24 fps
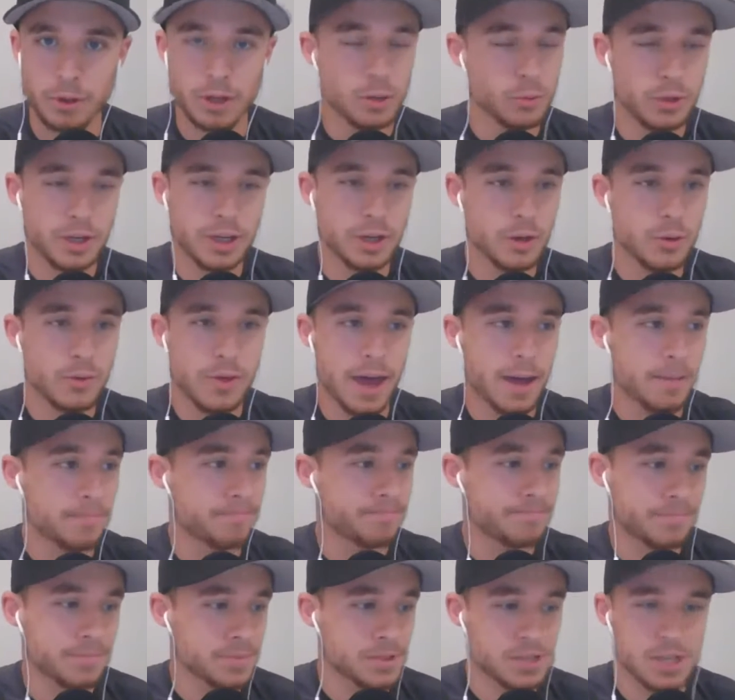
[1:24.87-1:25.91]
We knew
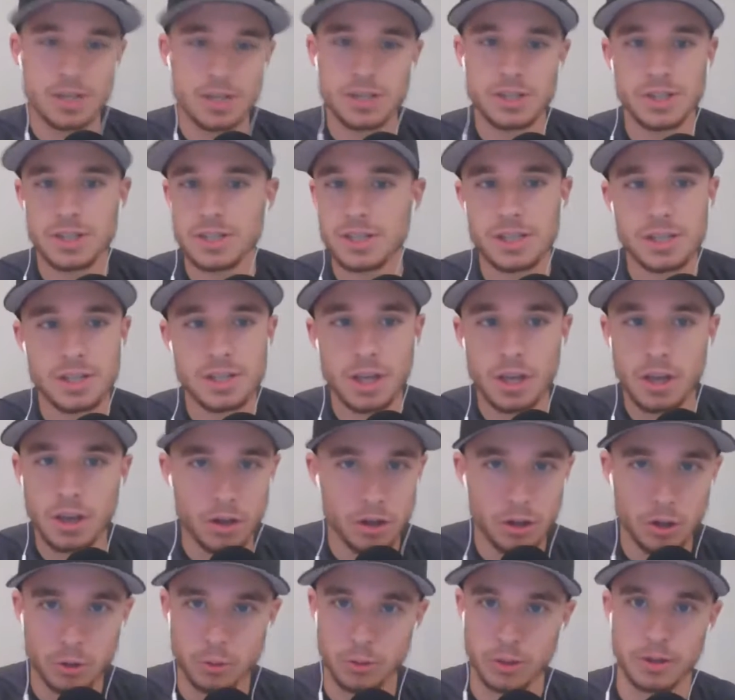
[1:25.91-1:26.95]
that since the season
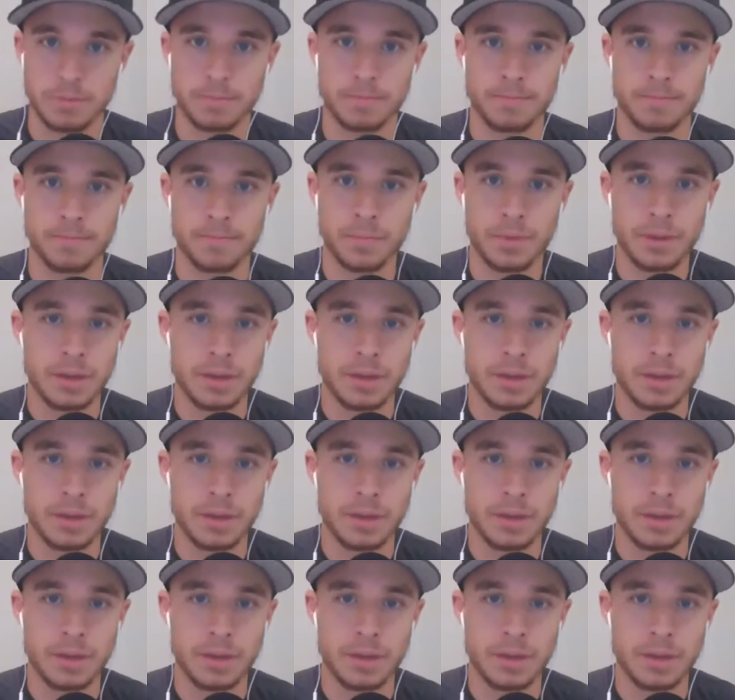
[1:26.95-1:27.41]
concluded.